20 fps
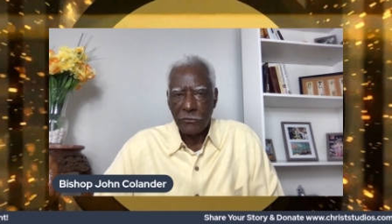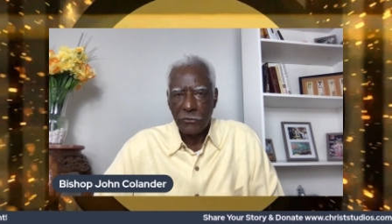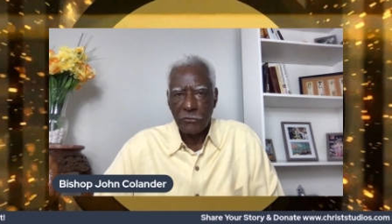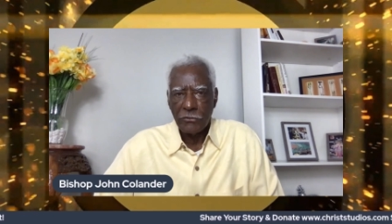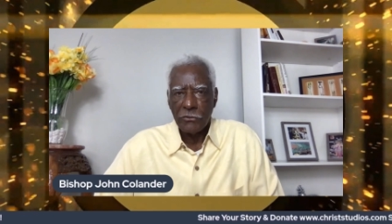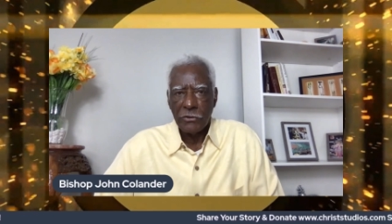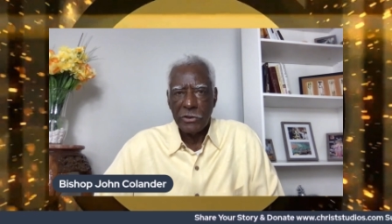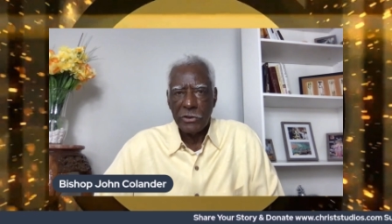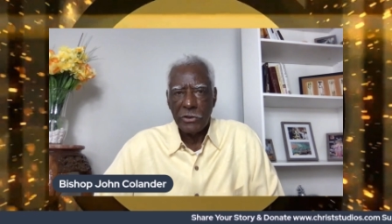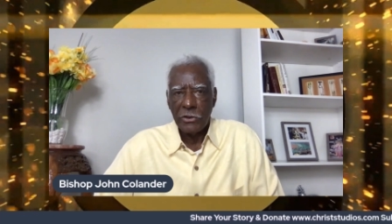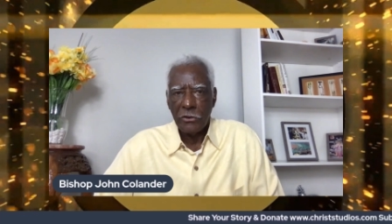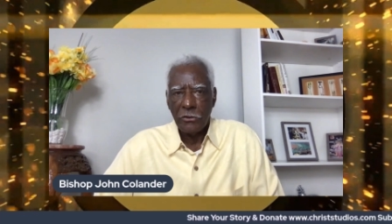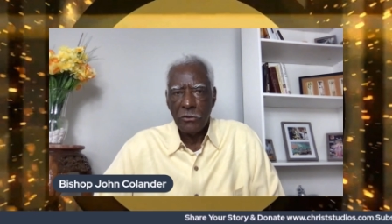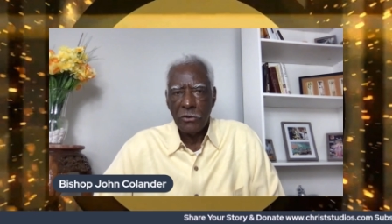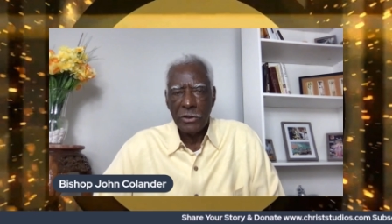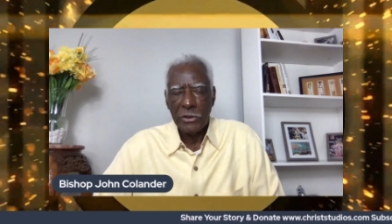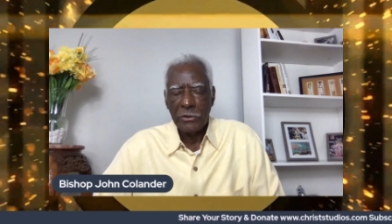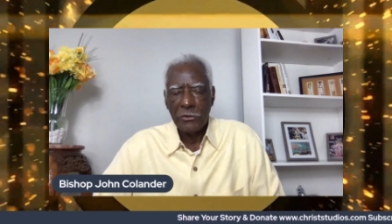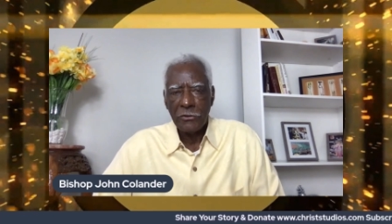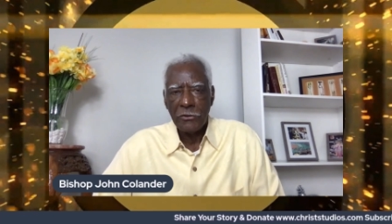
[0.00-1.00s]
truly know
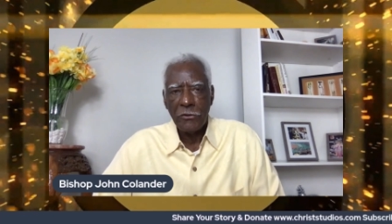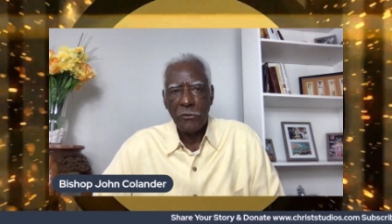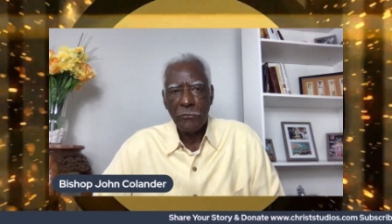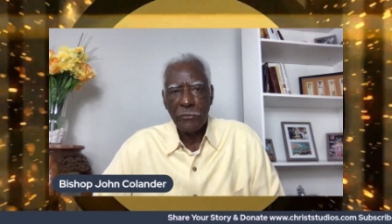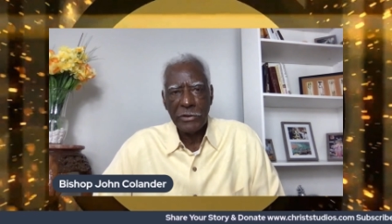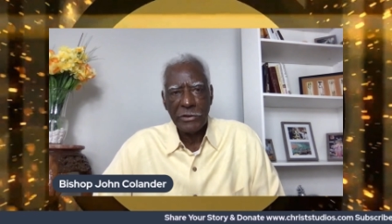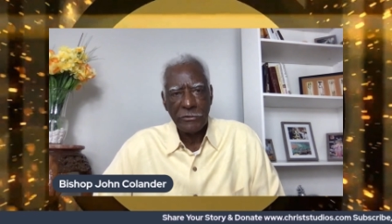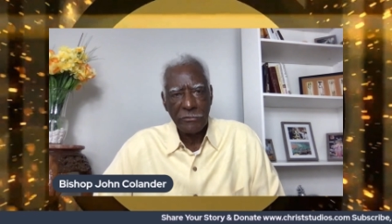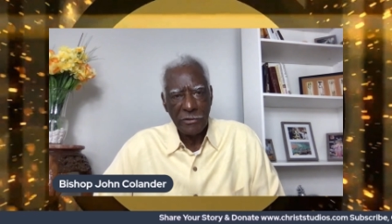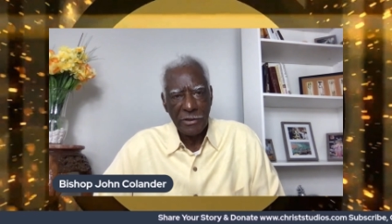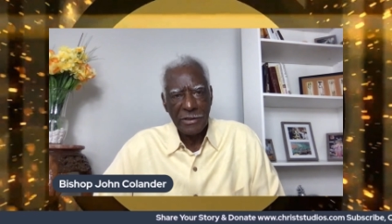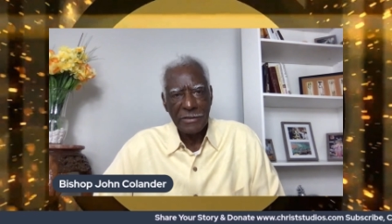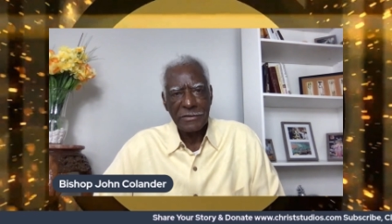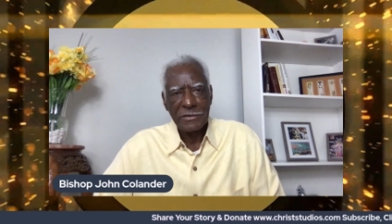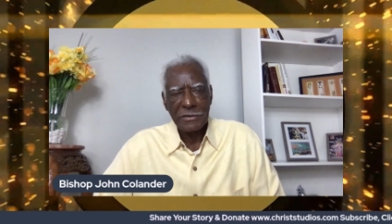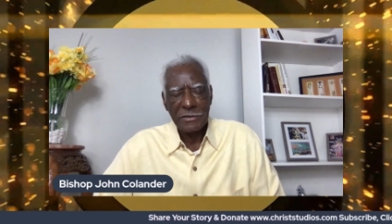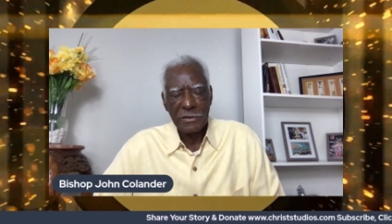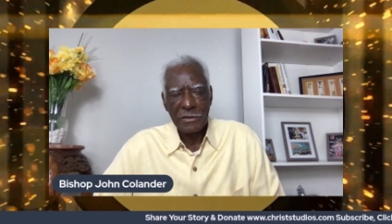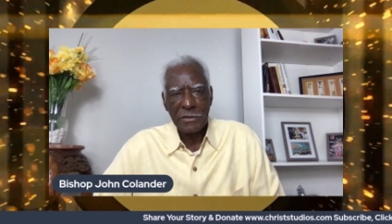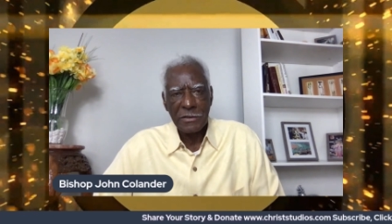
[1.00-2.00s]
in whom we
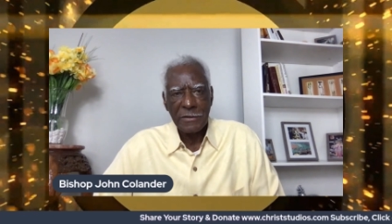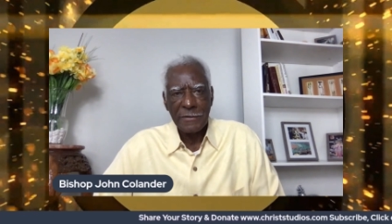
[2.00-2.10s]
trust